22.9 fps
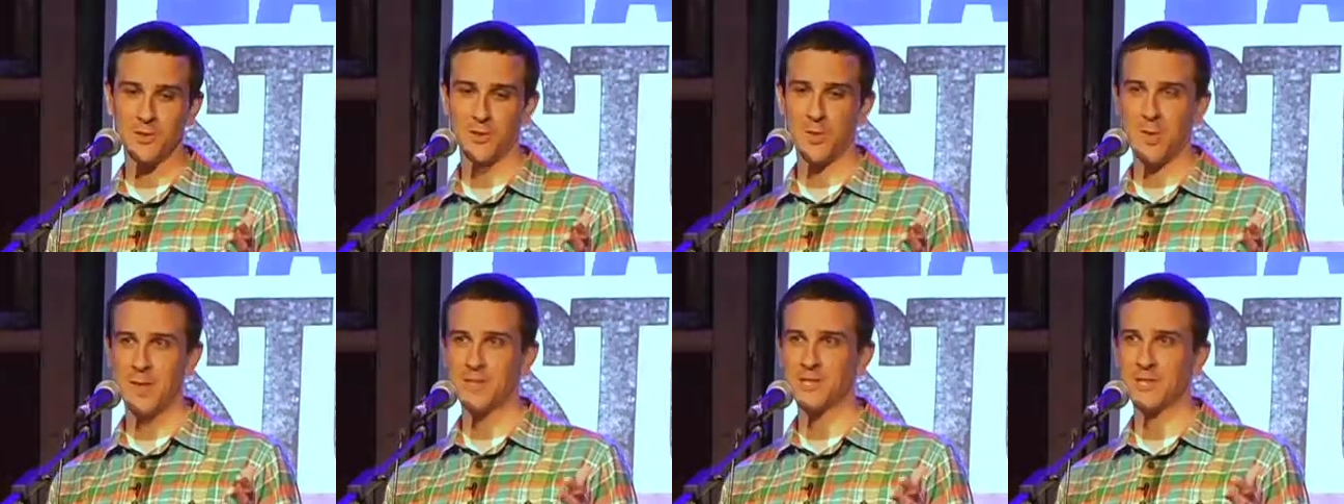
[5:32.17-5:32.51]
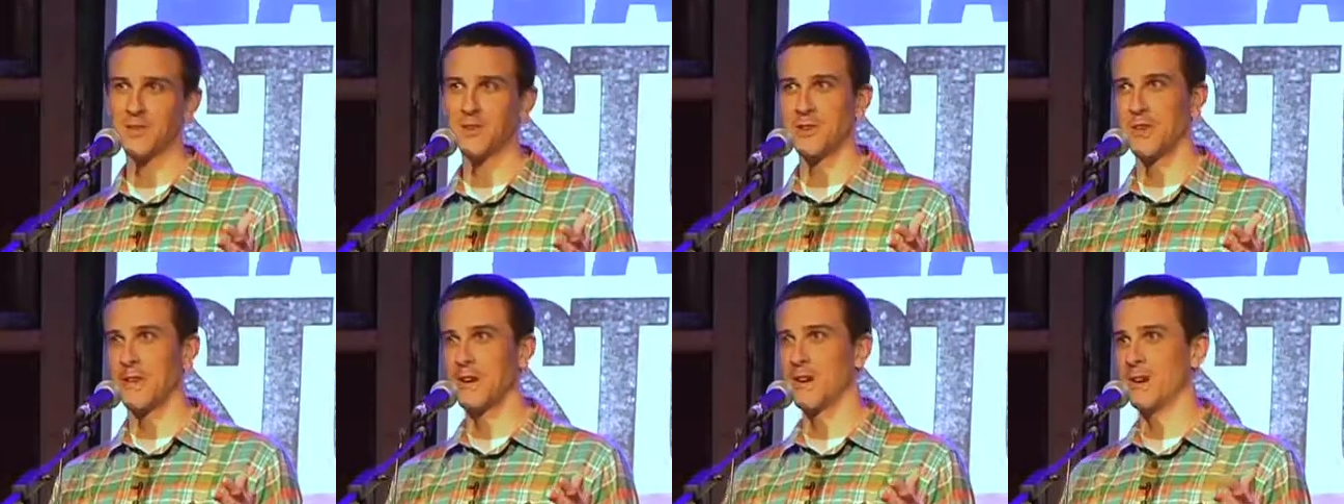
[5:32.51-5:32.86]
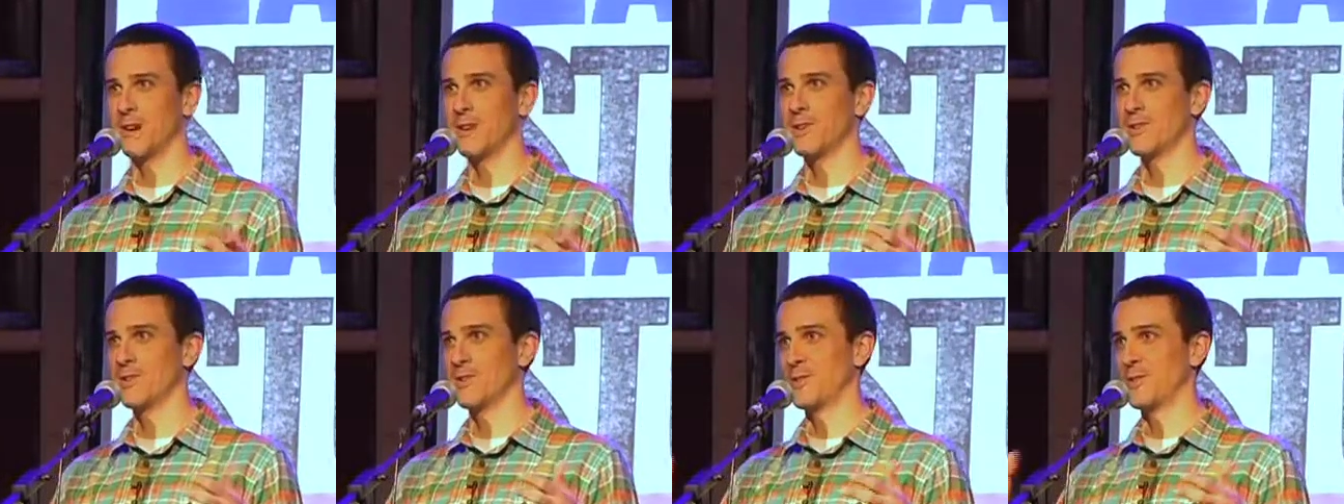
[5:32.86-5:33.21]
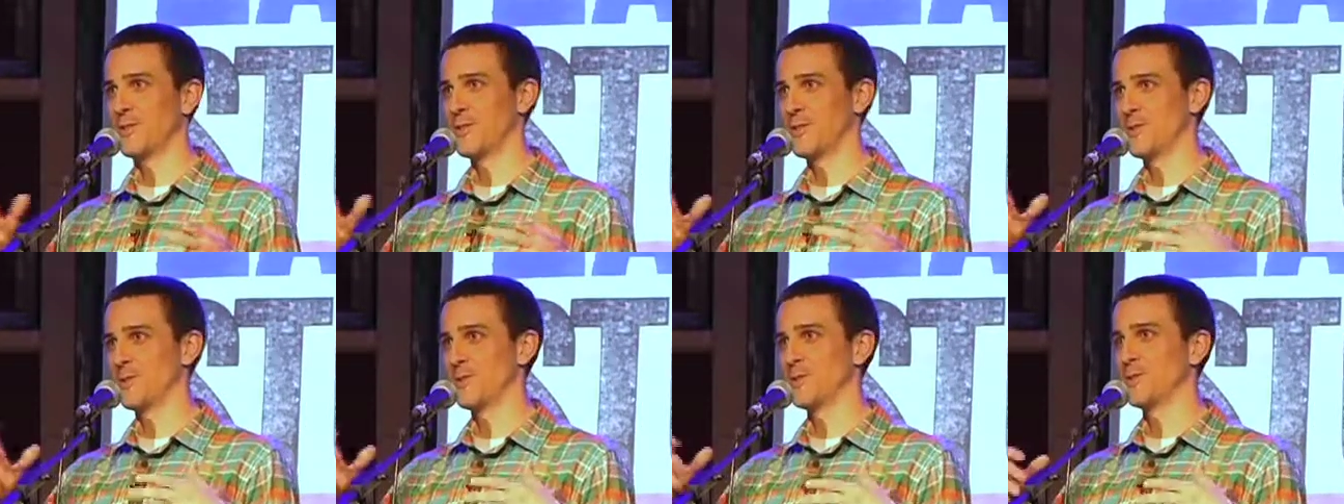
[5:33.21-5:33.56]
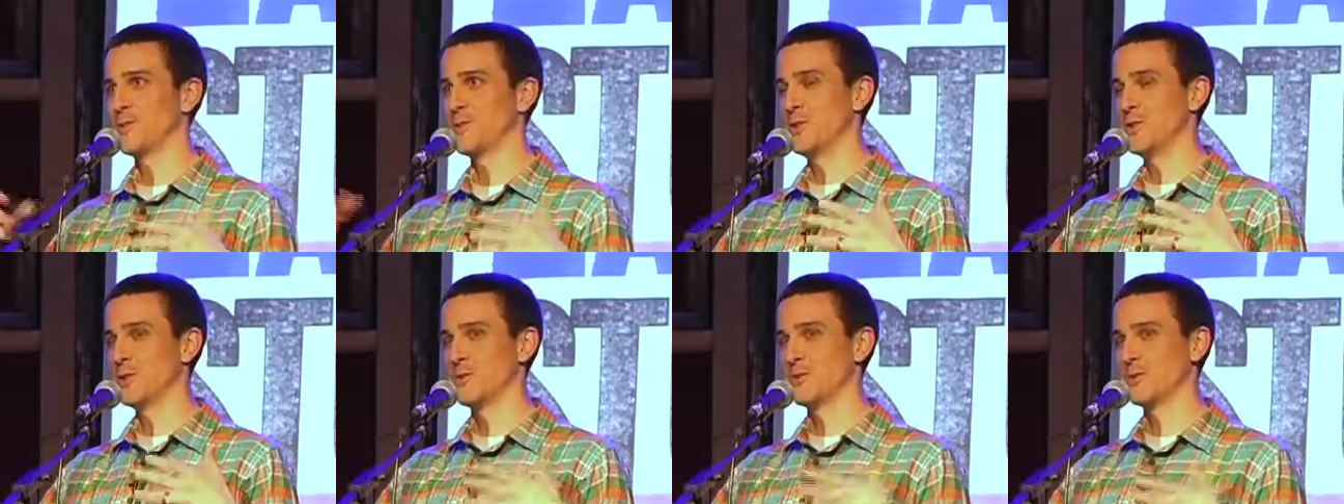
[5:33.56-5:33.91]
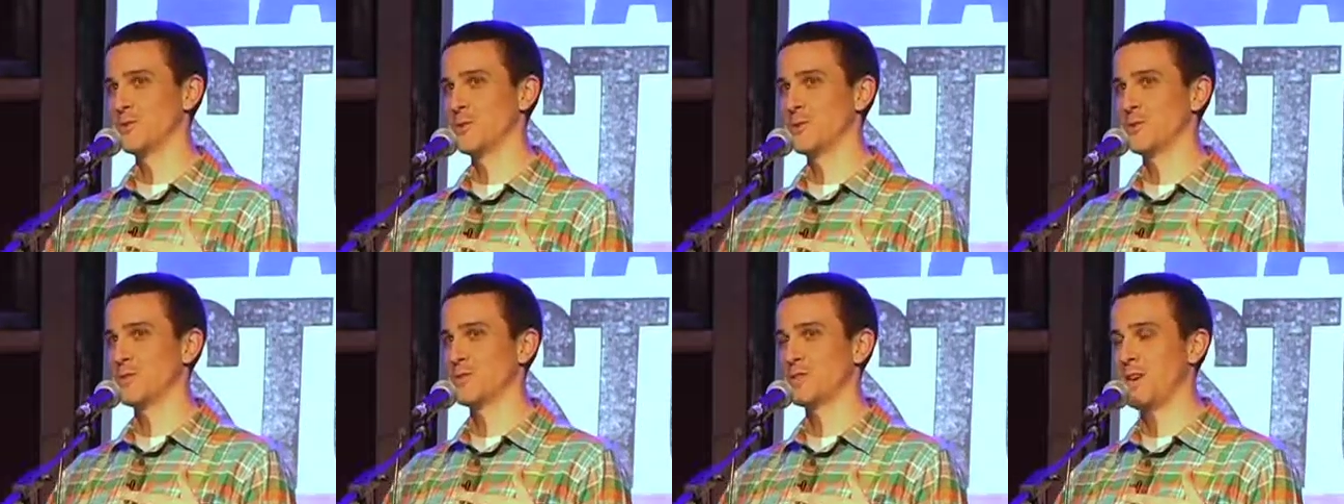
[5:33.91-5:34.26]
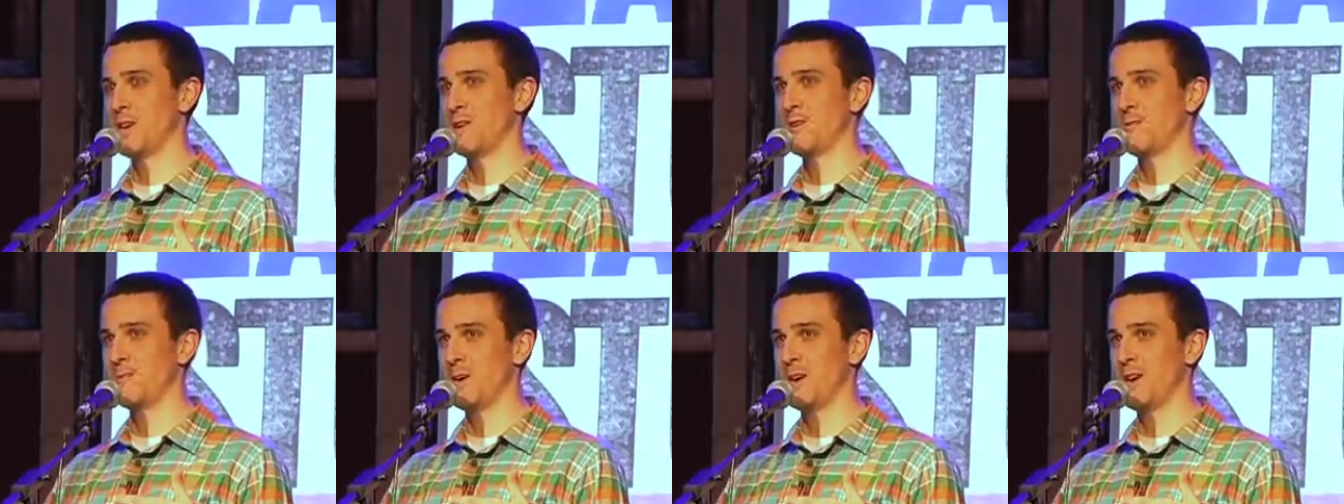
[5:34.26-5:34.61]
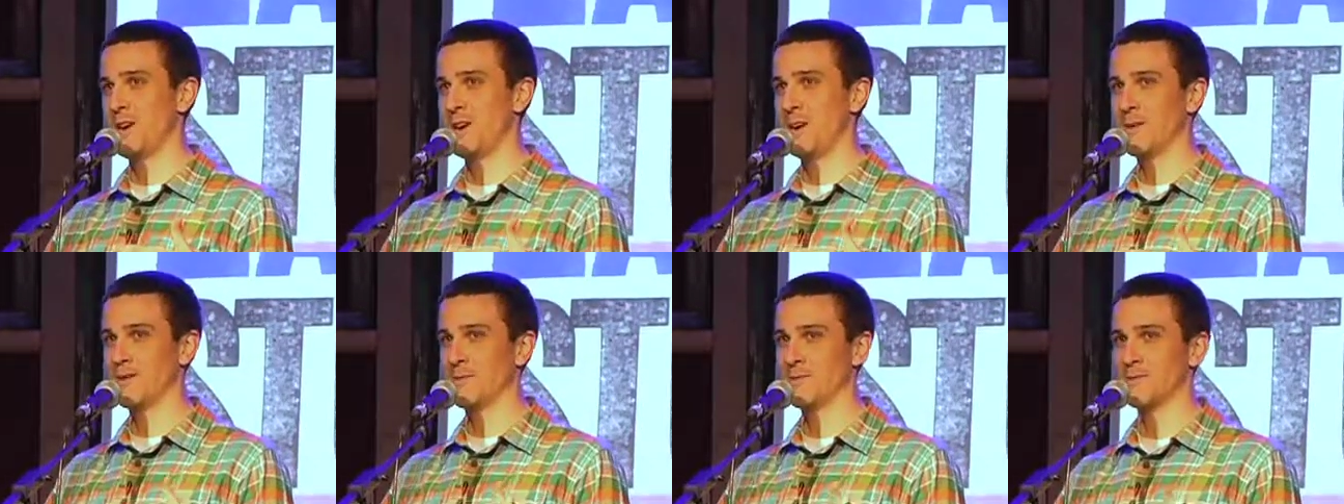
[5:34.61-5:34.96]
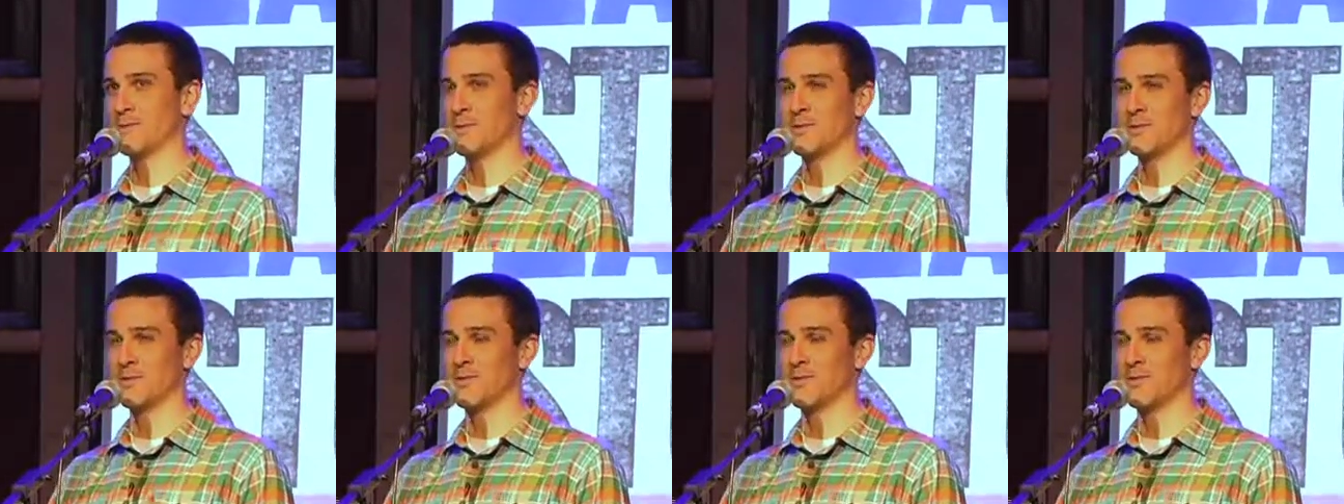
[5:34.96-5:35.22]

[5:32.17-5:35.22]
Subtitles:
basically, don't tell mom.